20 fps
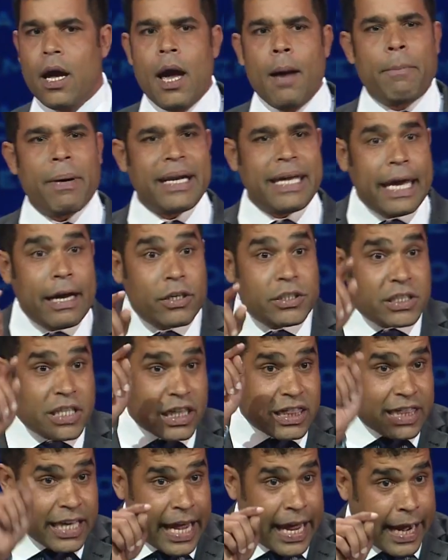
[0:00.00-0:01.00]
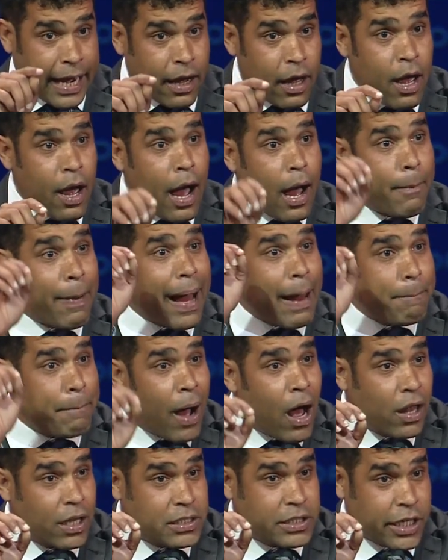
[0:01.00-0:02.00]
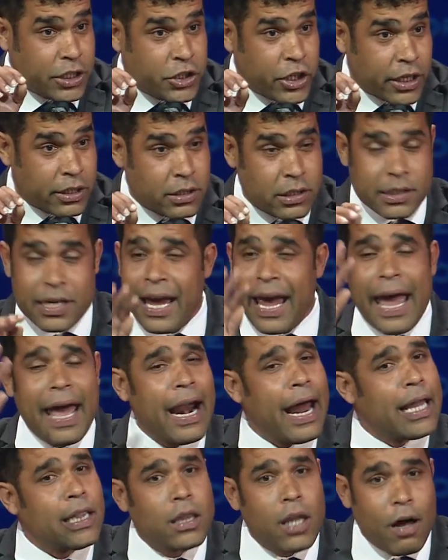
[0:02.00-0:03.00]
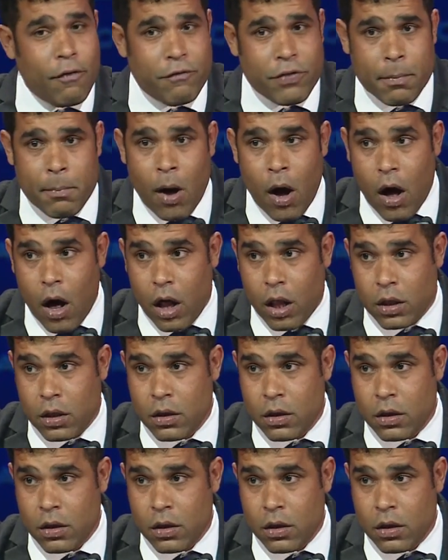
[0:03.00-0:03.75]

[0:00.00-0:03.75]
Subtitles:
But here's the thing about politicians, and I love them all.